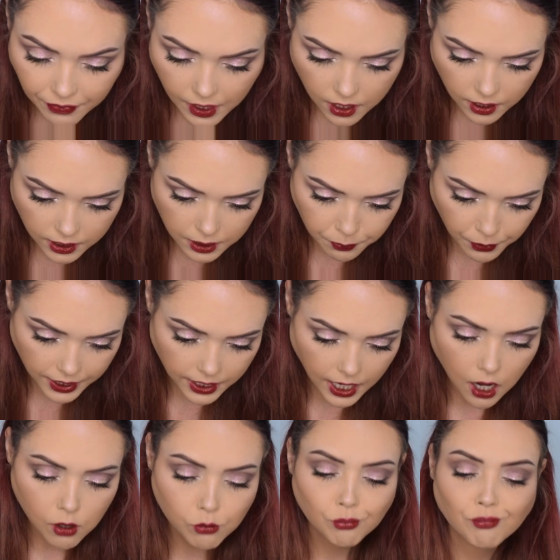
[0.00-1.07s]
And then spread it
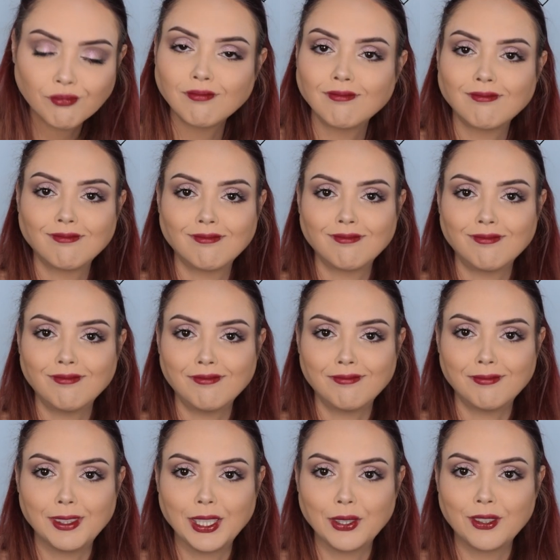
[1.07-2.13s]
out.
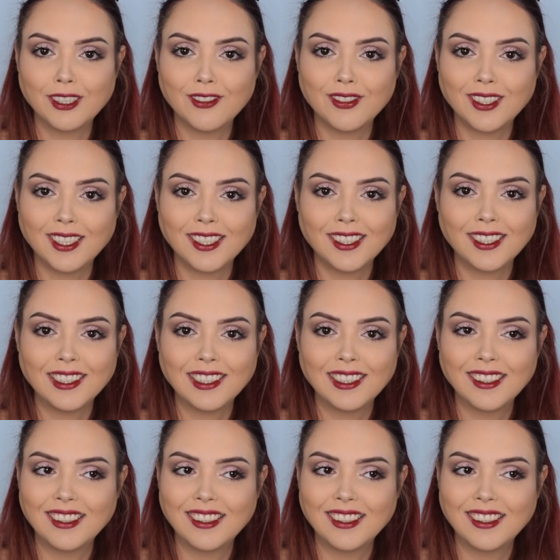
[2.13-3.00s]
Beautiful.